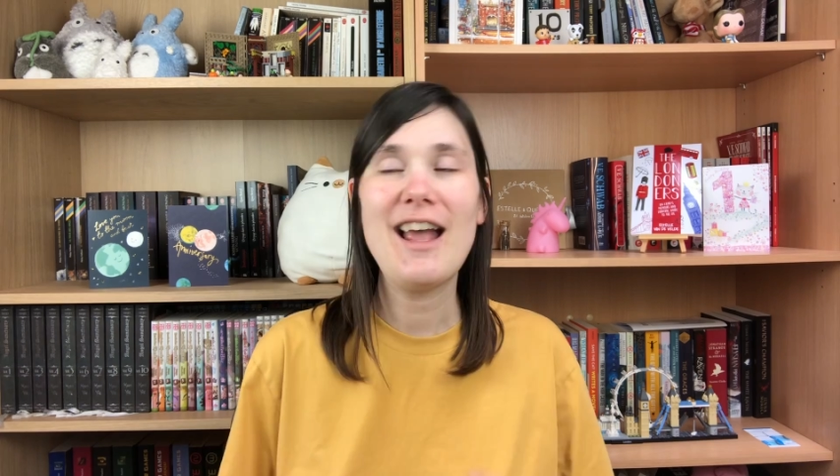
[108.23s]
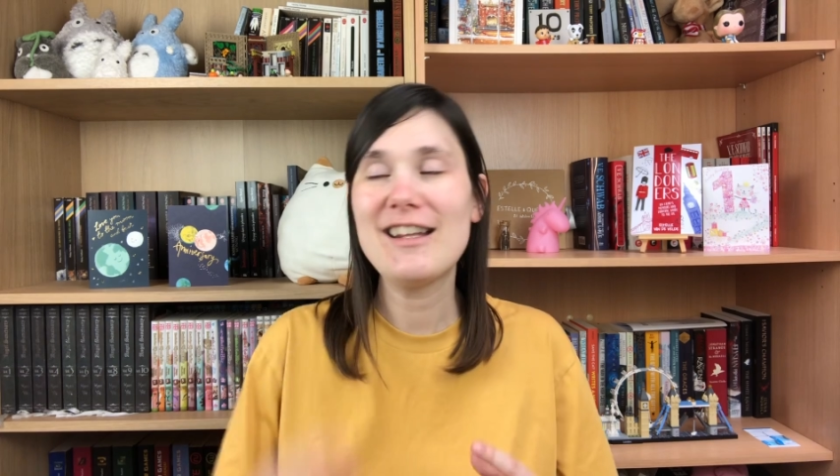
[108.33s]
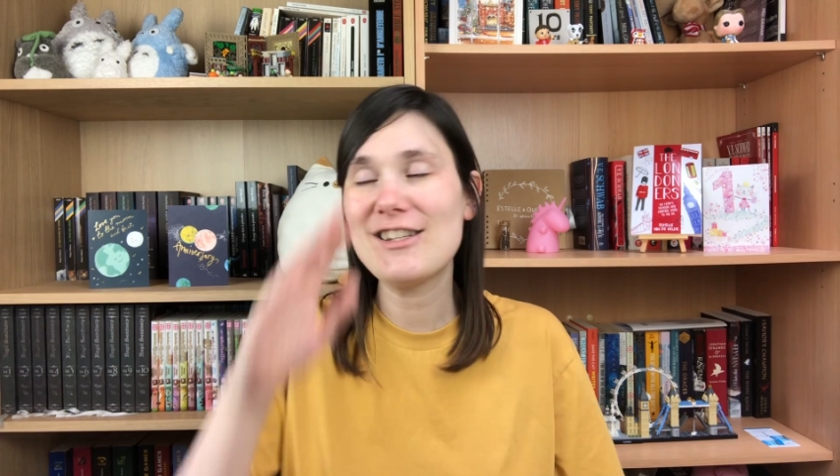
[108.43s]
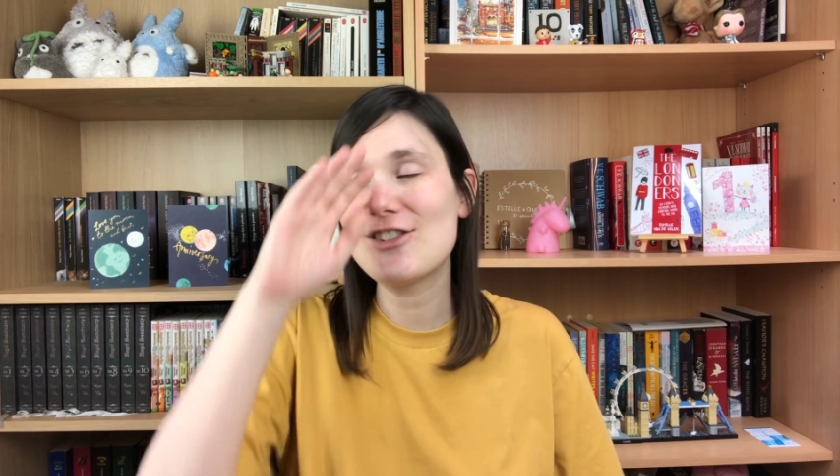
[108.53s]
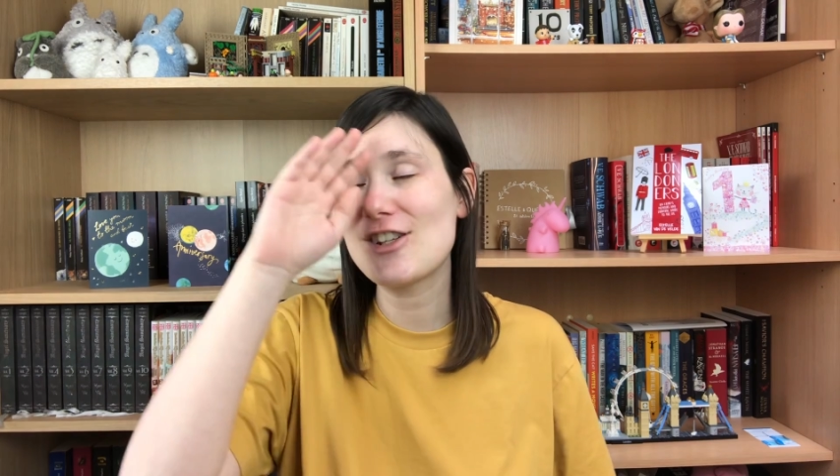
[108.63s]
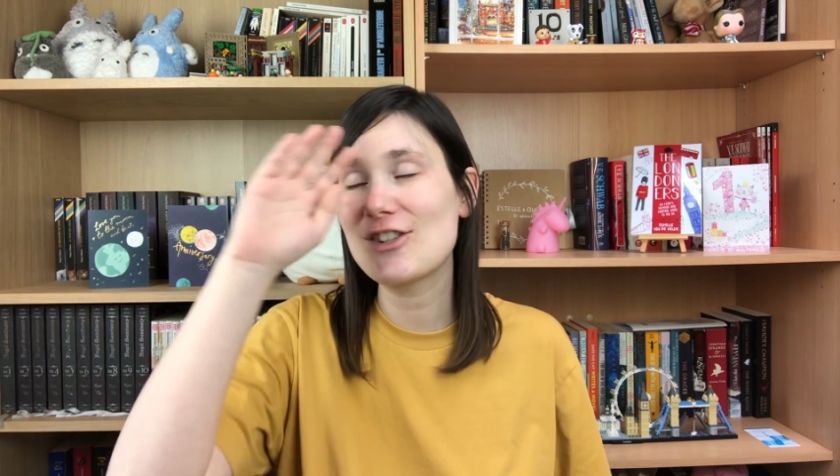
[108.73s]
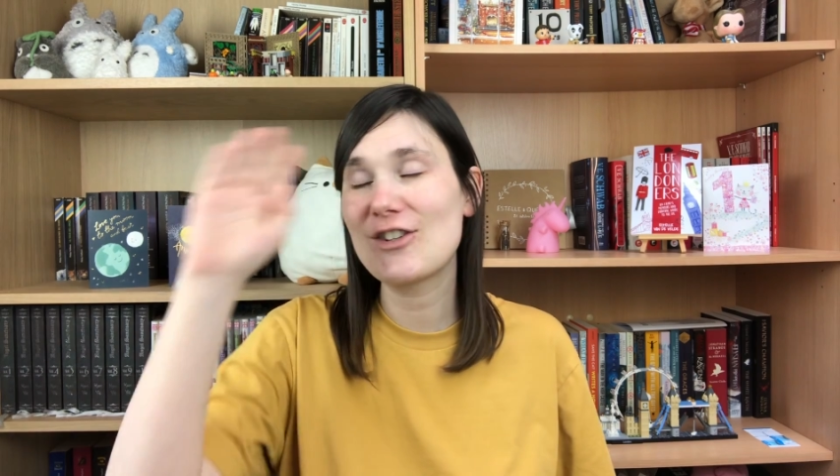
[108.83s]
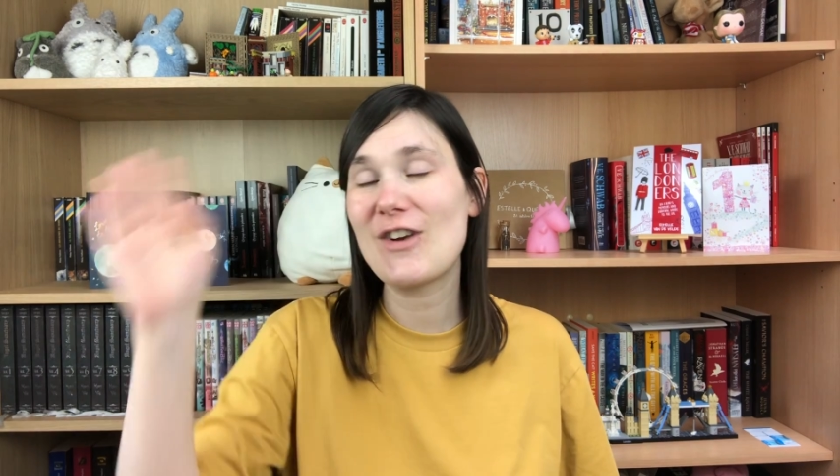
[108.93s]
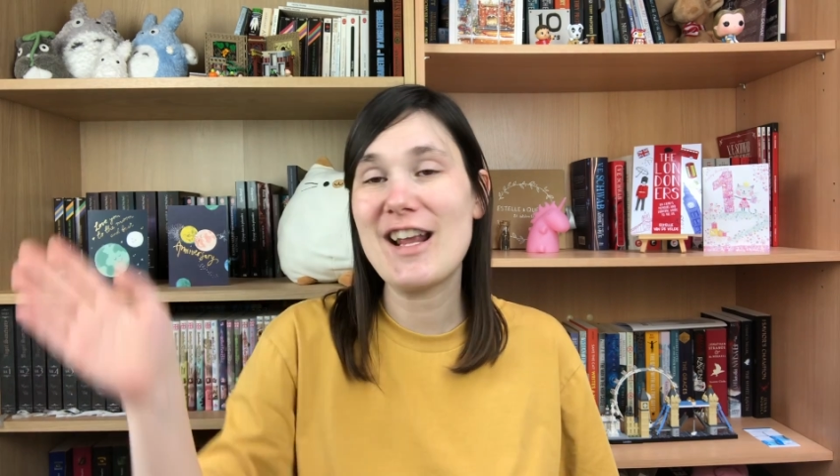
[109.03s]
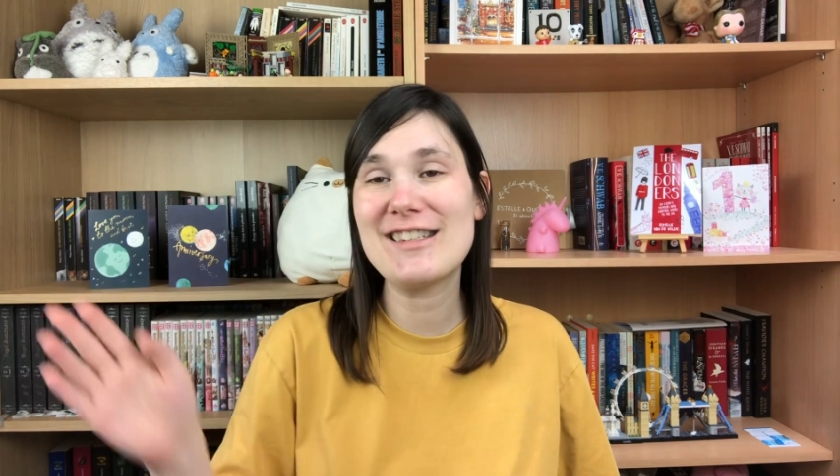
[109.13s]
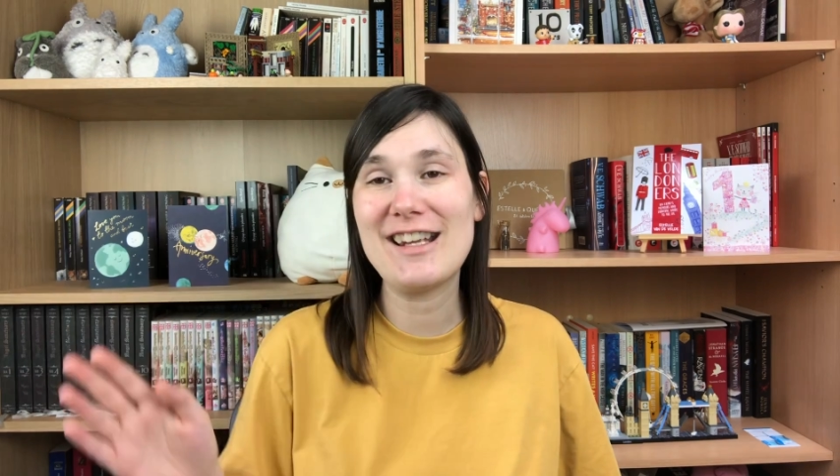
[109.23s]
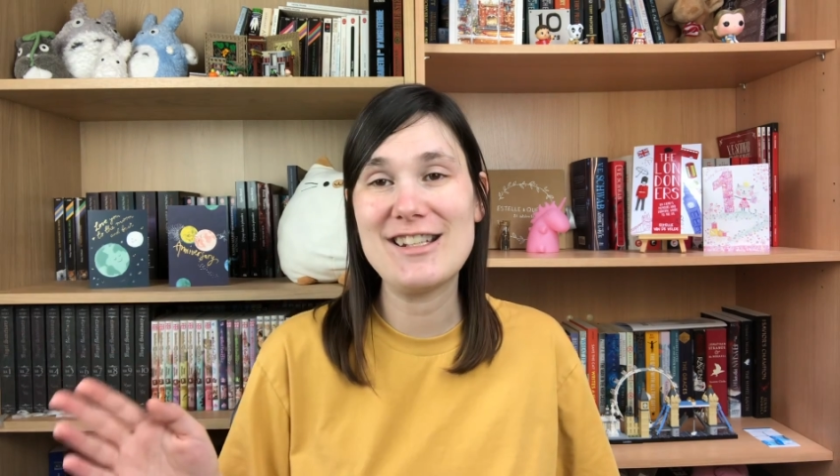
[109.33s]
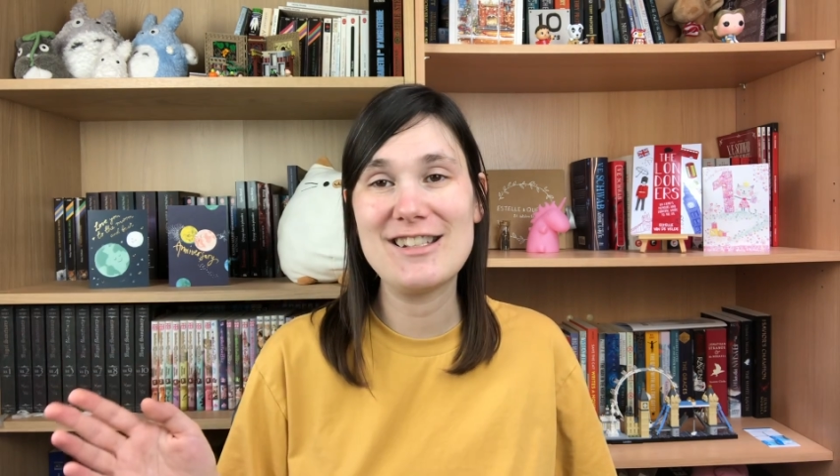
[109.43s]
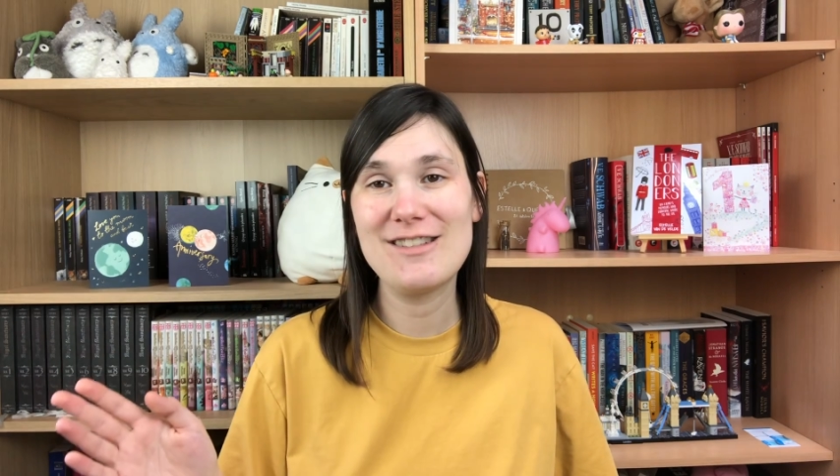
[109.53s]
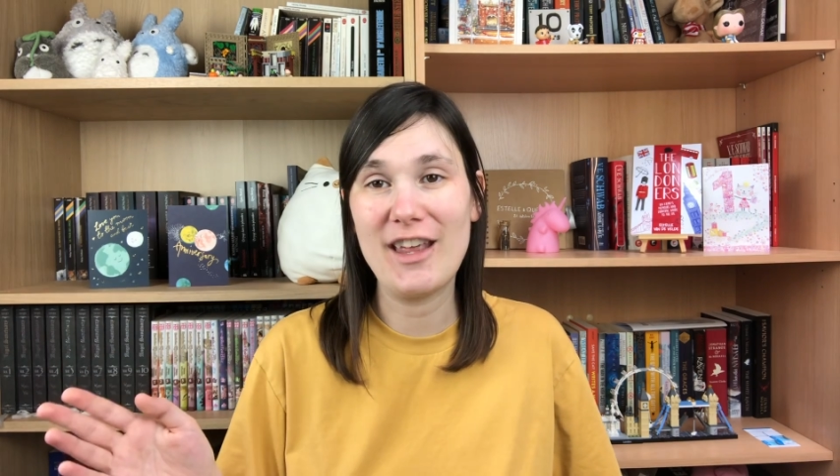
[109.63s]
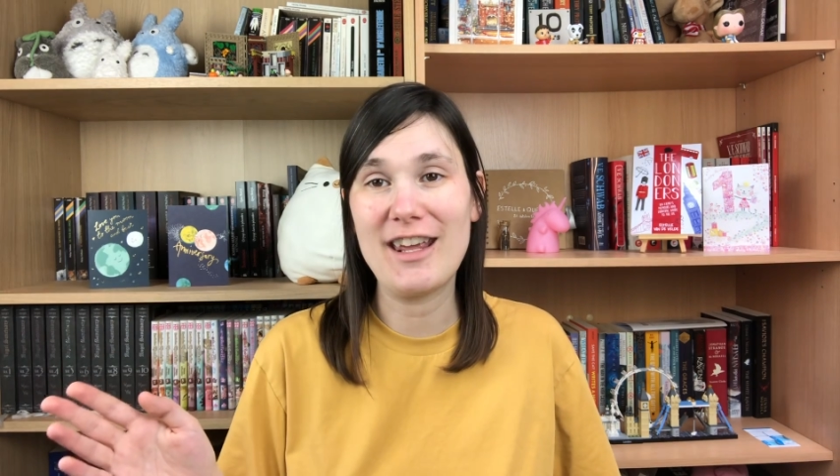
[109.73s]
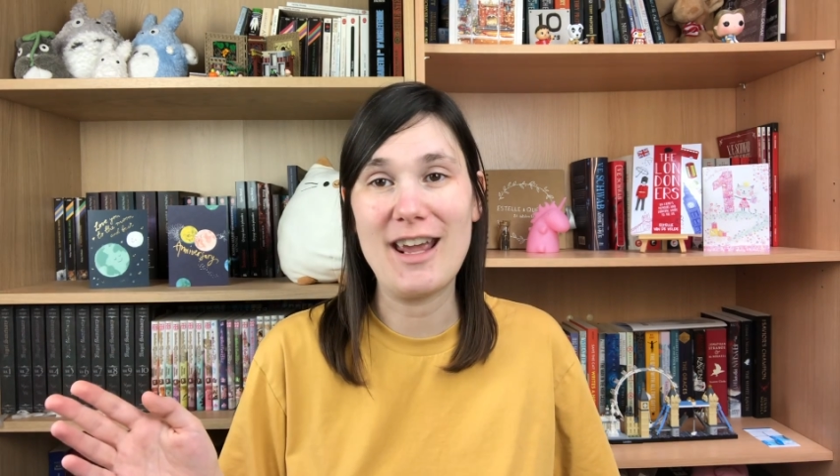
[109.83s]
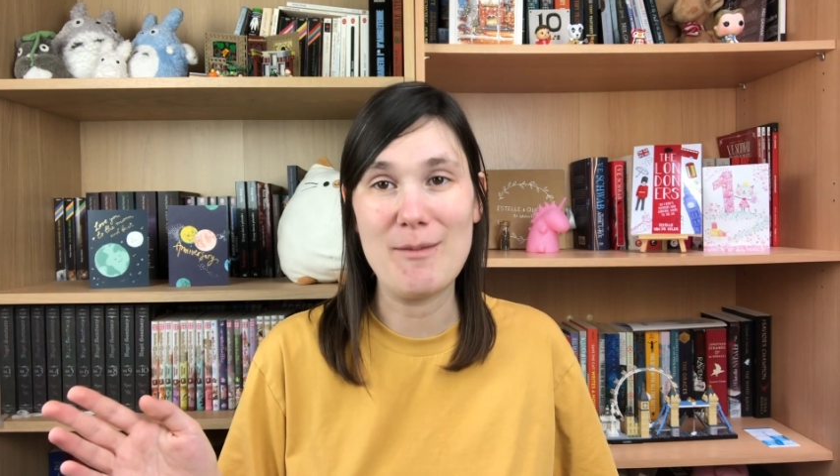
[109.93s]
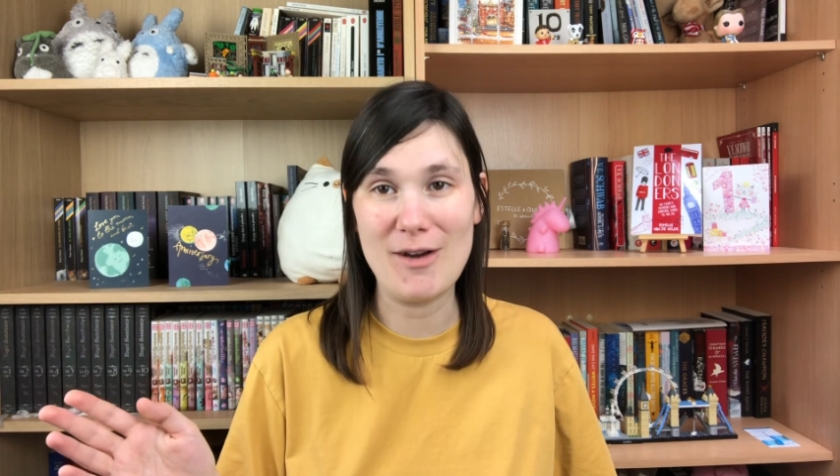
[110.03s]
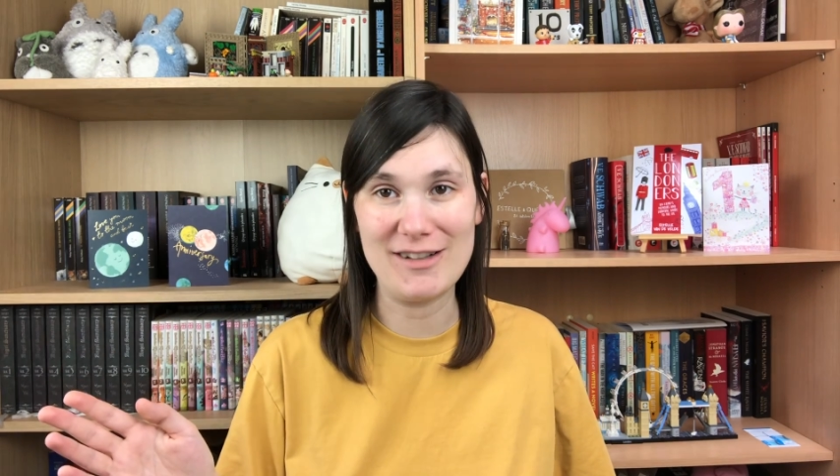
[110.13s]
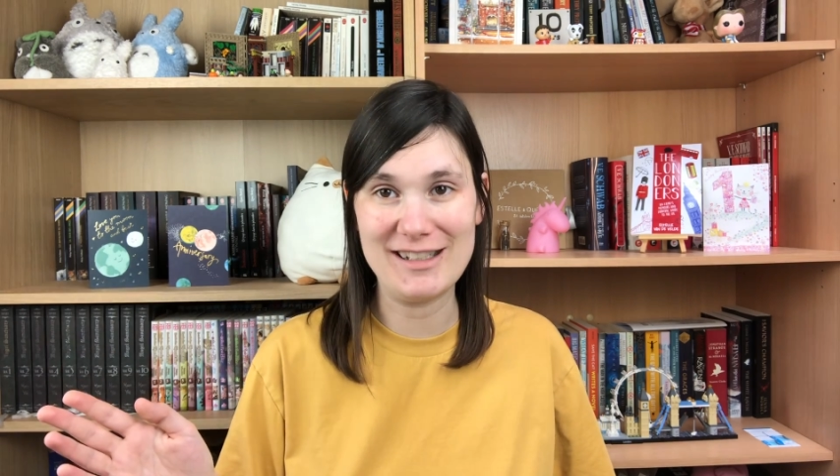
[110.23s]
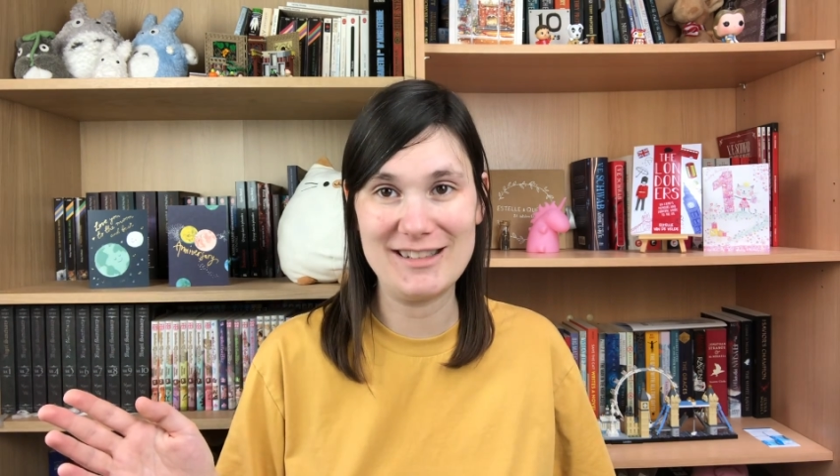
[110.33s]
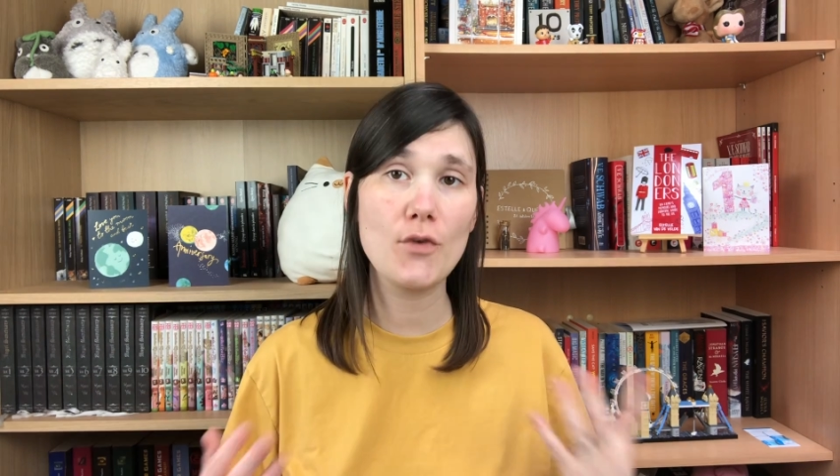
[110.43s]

And it's just crazy thinking about it.